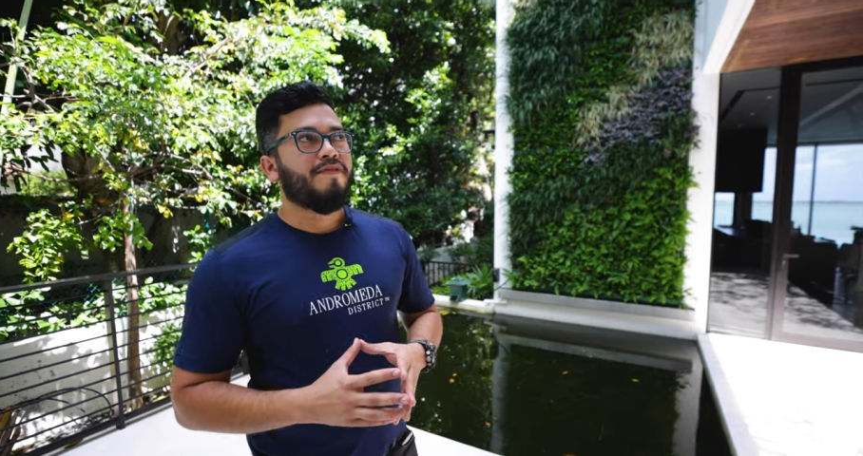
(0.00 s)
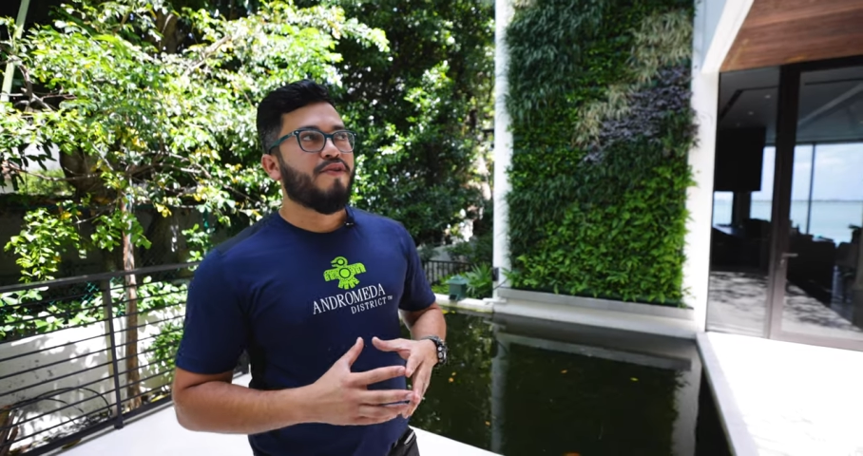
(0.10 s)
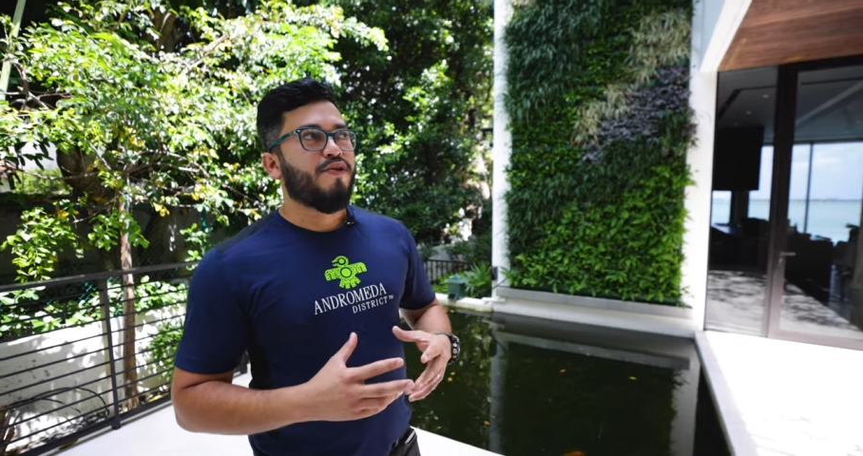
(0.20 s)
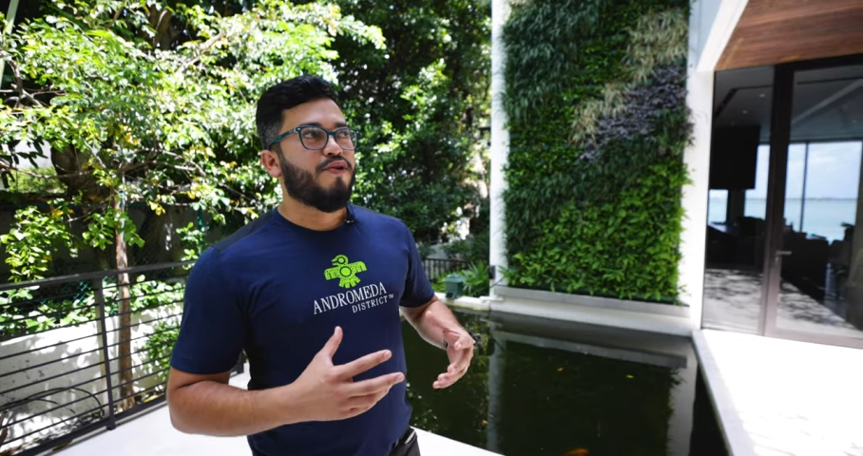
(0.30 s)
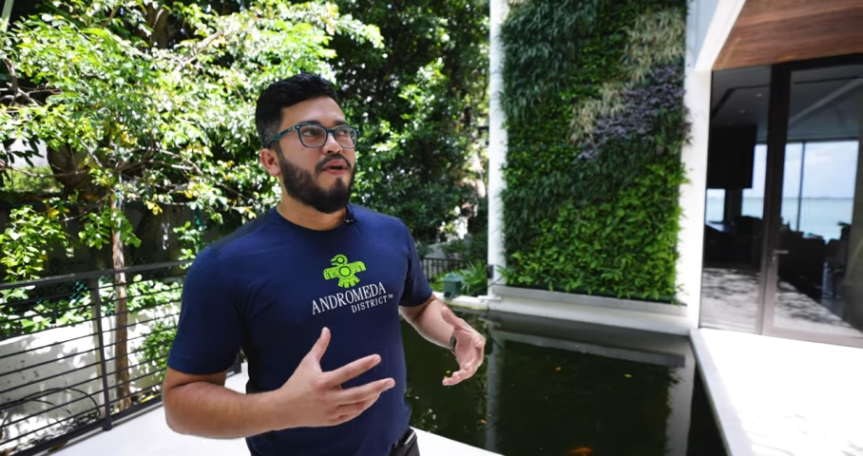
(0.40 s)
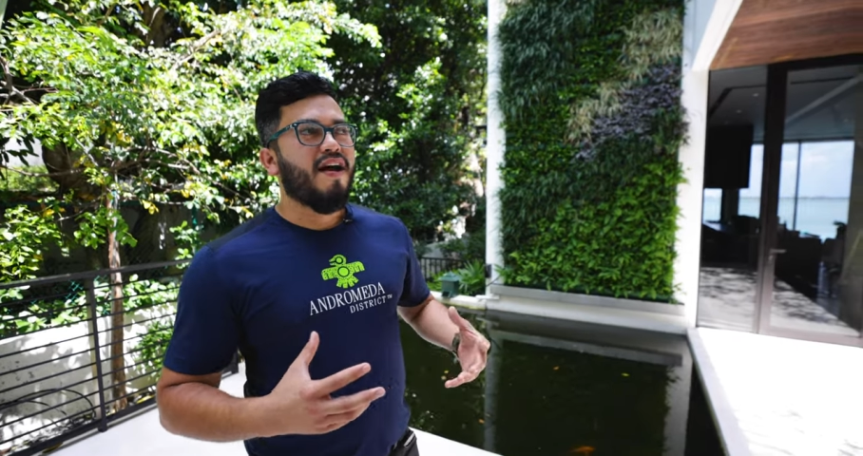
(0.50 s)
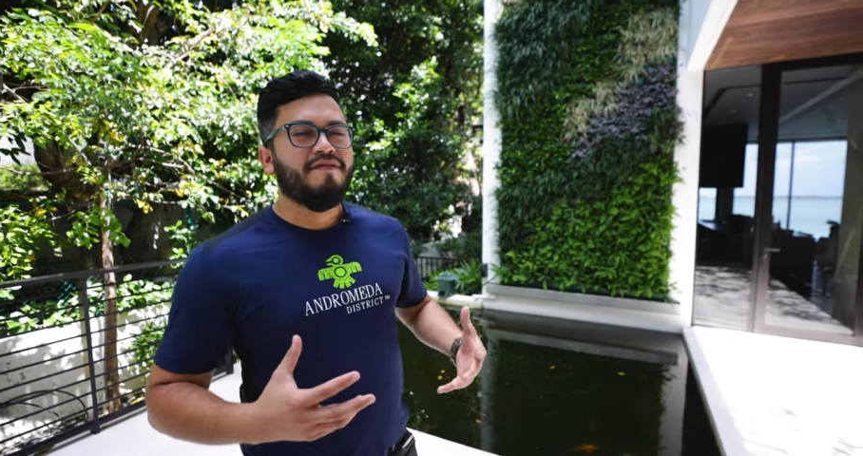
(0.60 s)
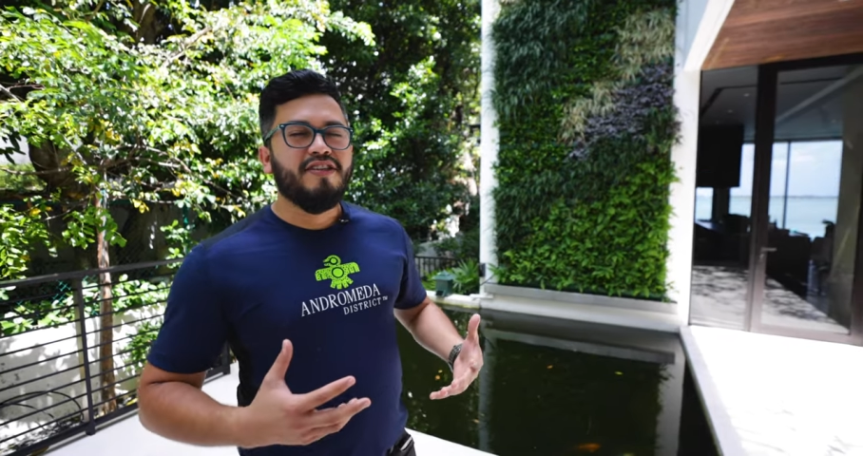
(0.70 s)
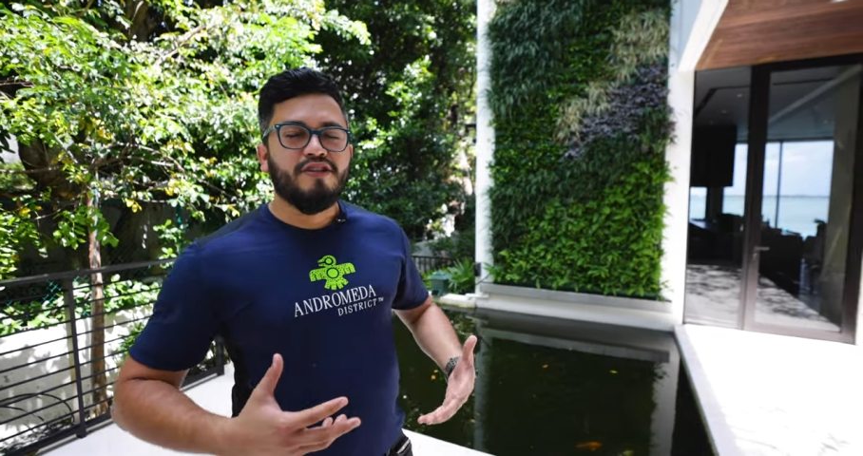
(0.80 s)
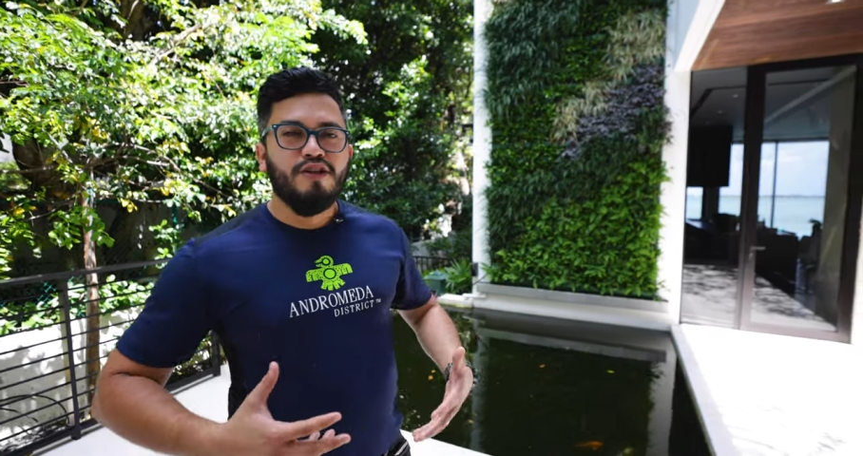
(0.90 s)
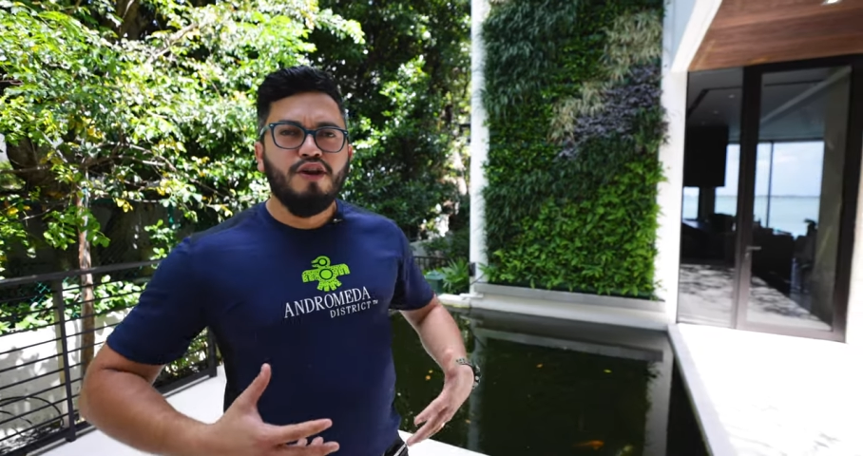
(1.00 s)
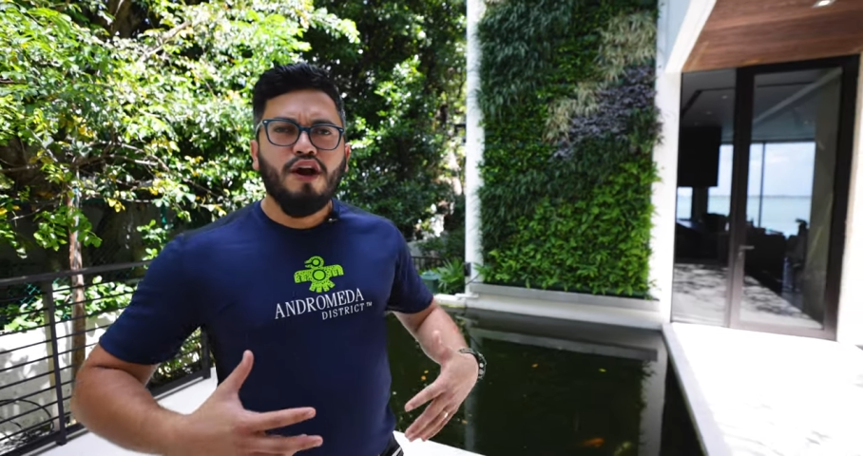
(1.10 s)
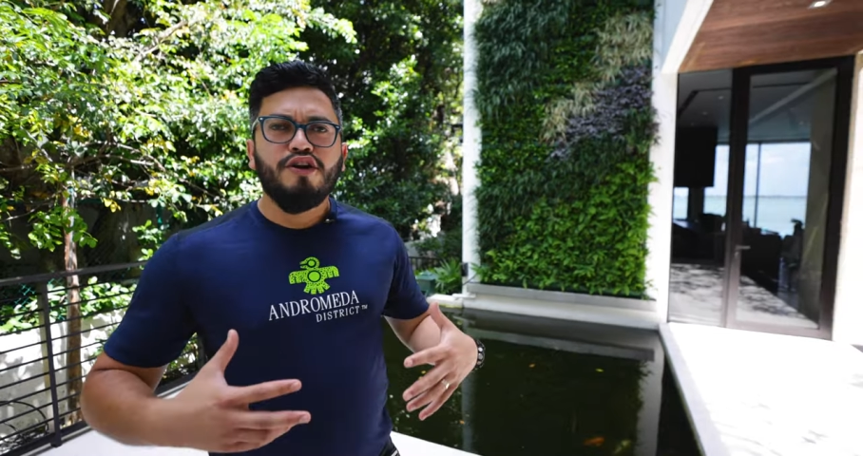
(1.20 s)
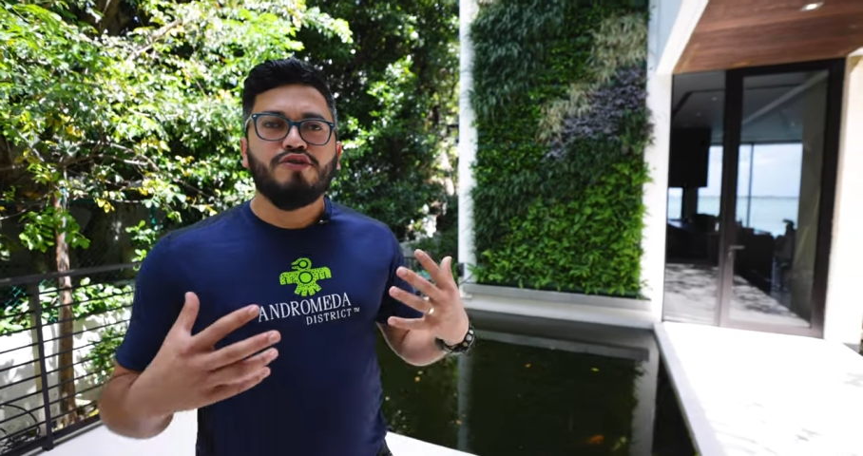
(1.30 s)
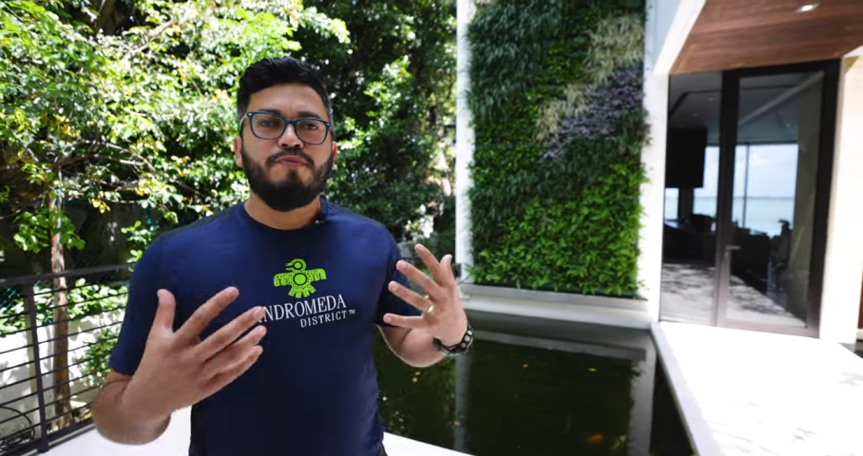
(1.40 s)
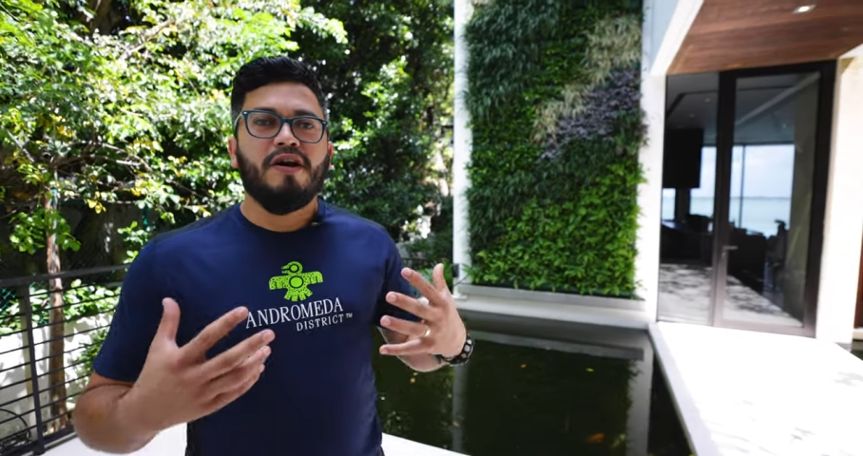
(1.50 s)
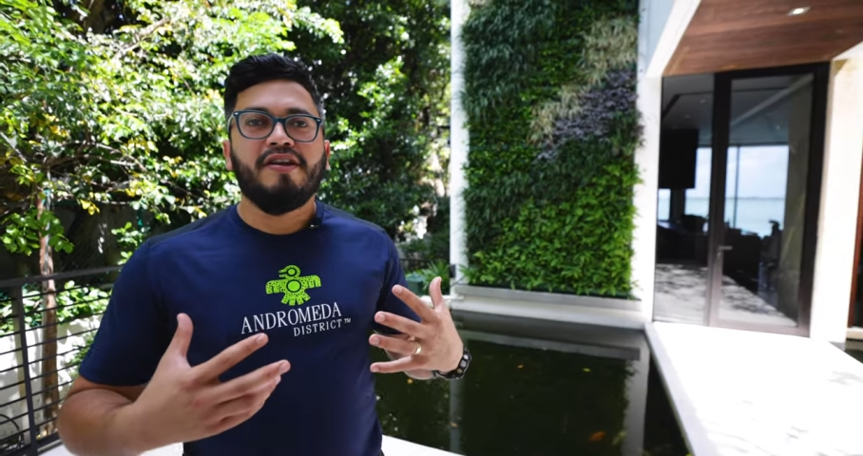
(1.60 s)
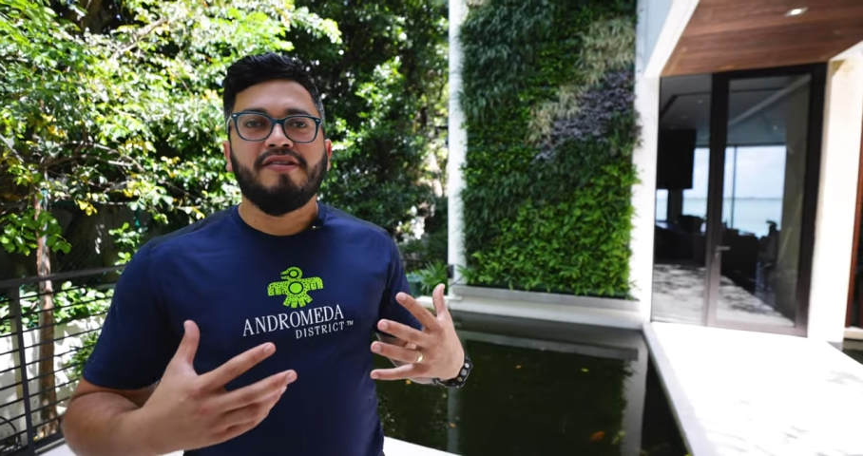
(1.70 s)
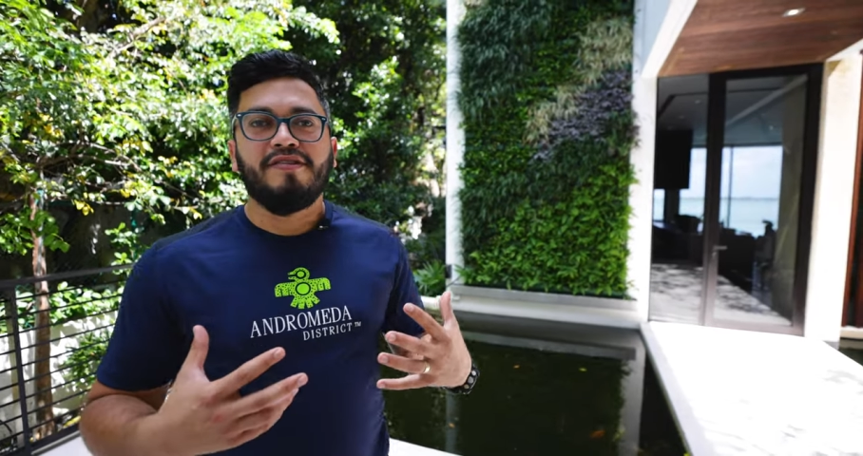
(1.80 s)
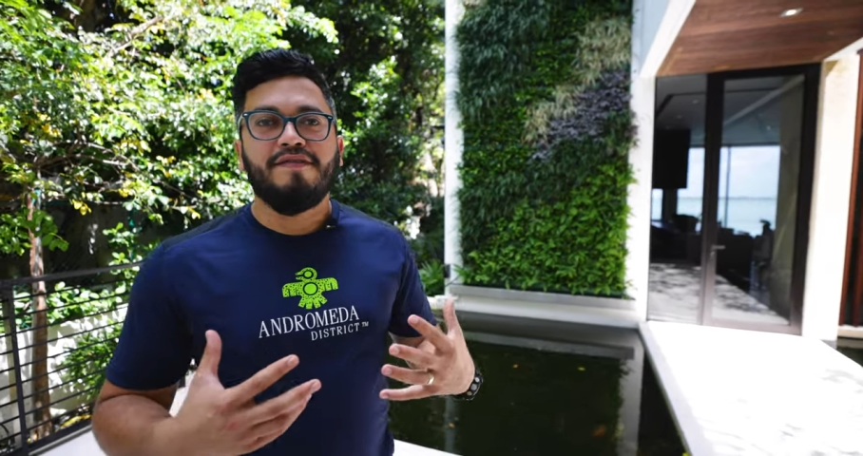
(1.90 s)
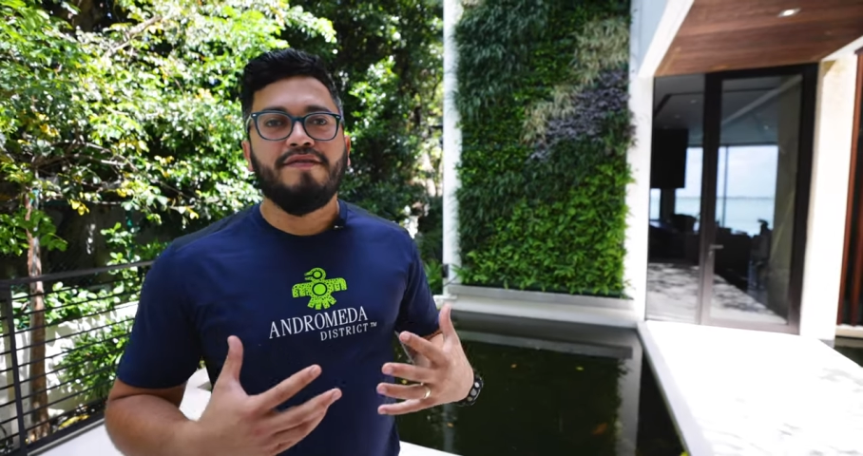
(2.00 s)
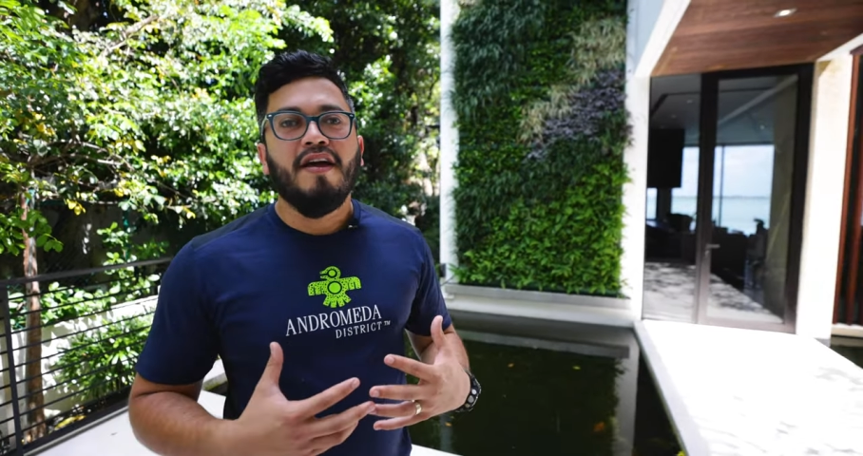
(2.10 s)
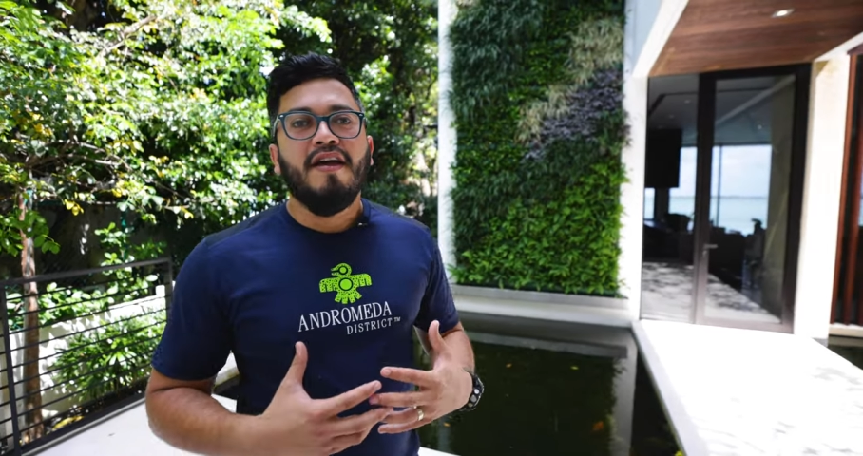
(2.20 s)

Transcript: you know, you have these large bodies of